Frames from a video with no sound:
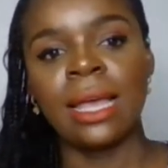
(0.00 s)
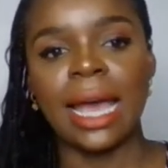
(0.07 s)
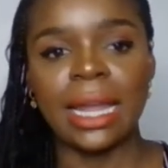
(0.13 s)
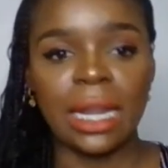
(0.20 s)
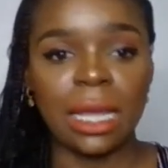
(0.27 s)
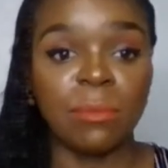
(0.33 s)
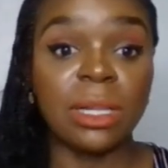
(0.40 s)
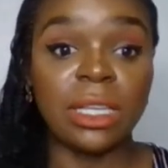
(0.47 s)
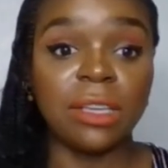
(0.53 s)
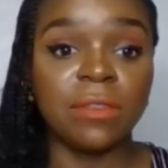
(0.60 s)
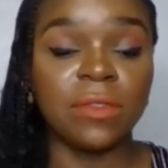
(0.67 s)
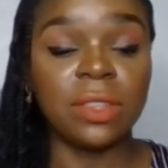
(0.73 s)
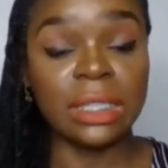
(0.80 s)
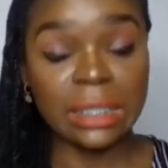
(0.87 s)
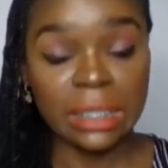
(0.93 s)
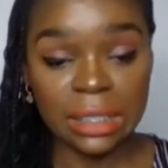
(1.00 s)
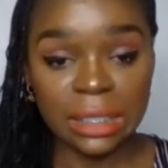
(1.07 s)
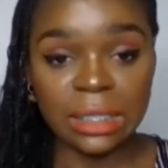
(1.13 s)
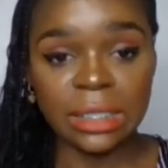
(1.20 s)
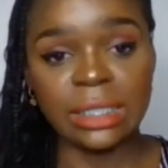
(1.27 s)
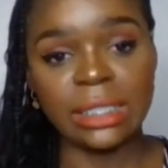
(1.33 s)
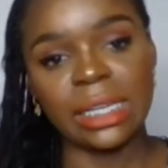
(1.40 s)
And I believe this is
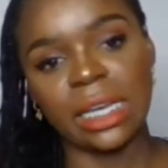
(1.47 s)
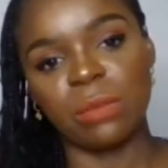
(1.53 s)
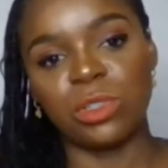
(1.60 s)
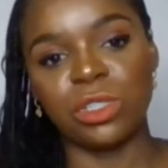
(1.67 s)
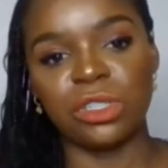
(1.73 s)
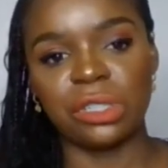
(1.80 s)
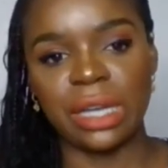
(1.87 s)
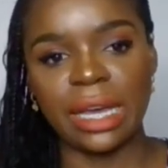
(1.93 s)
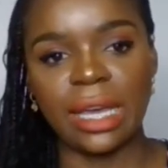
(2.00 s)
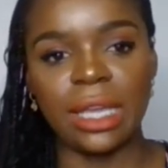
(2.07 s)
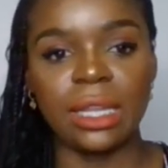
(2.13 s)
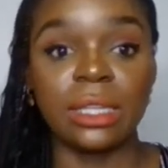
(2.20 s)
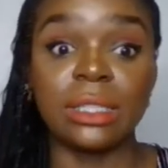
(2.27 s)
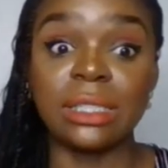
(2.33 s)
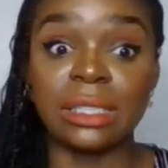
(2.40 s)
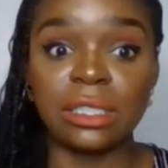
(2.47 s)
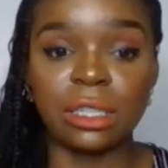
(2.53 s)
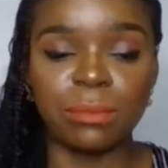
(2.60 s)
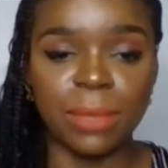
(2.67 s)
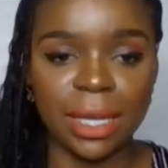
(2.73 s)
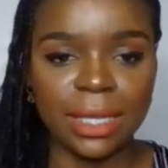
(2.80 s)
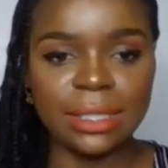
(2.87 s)
their time to shine. This is
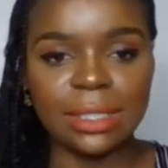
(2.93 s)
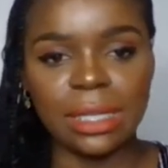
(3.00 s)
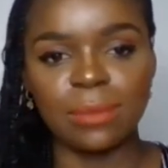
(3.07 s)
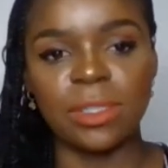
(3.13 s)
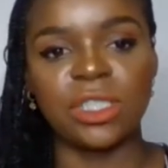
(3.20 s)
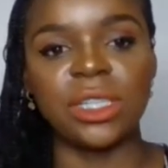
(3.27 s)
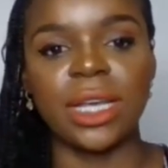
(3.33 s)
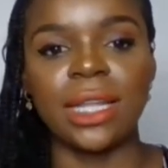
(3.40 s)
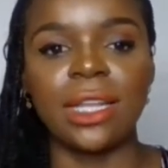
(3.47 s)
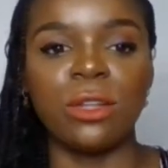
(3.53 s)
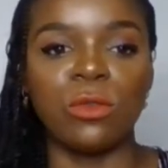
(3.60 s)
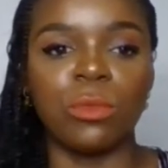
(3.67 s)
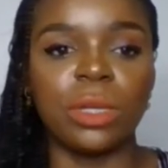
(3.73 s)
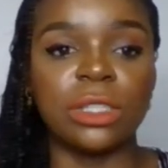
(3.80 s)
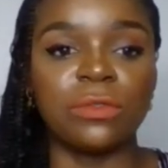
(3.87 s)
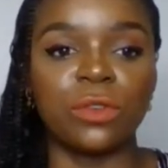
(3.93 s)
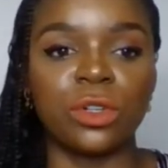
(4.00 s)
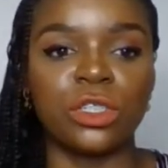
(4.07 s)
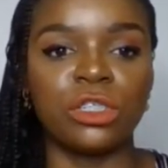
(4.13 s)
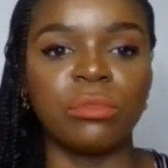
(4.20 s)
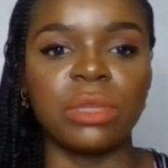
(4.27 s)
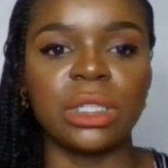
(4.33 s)
Jamaica's time to shine in the women's
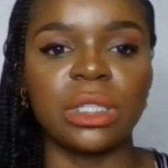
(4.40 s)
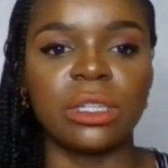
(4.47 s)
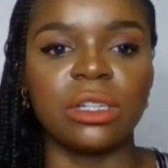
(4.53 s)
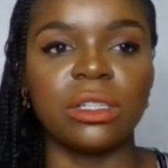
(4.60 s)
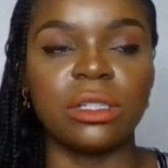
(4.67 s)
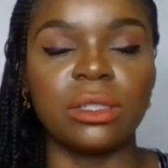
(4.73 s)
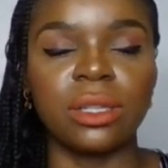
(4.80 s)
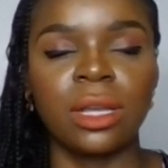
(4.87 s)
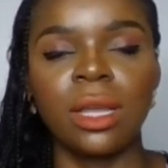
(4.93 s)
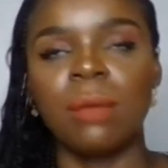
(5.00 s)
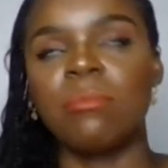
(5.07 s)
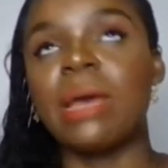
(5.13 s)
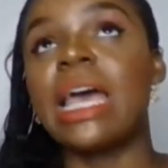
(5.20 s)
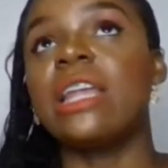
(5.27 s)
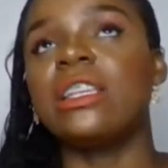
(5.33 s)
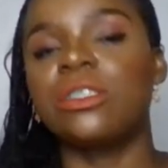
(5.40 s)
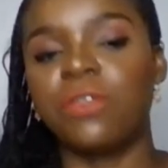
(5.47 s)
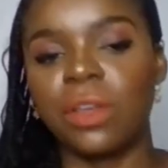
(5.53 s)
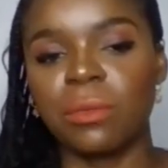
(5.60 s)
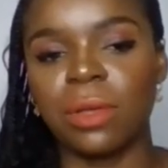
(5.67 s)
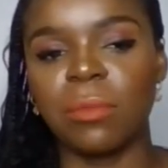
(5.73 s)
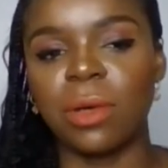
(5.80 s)
400-meter hurdles, minus
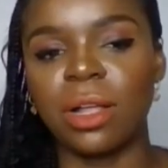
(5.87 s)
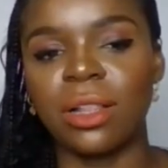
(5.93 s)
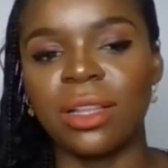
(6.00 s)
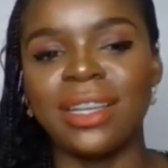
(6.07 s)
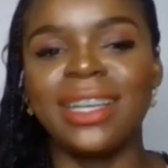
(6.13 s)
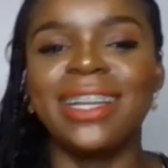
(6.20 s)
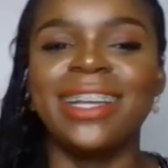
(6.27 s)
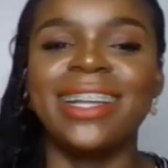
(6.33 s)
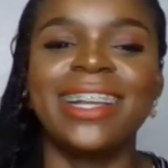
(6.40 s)
Femke Ball,